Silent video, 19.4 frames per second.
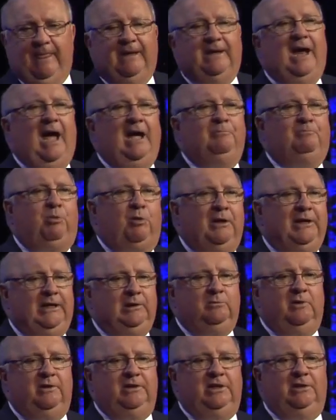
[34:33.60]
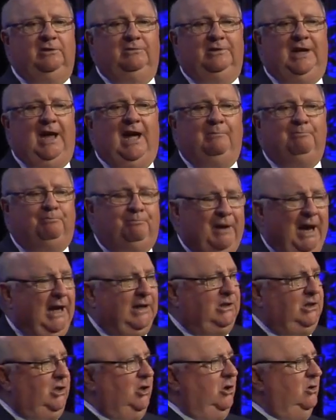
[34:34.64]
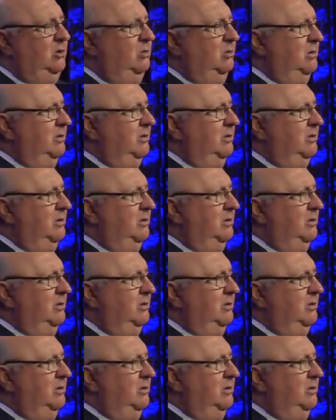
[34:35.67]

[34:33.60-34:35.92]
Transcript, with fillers: And I plead with you and I beg you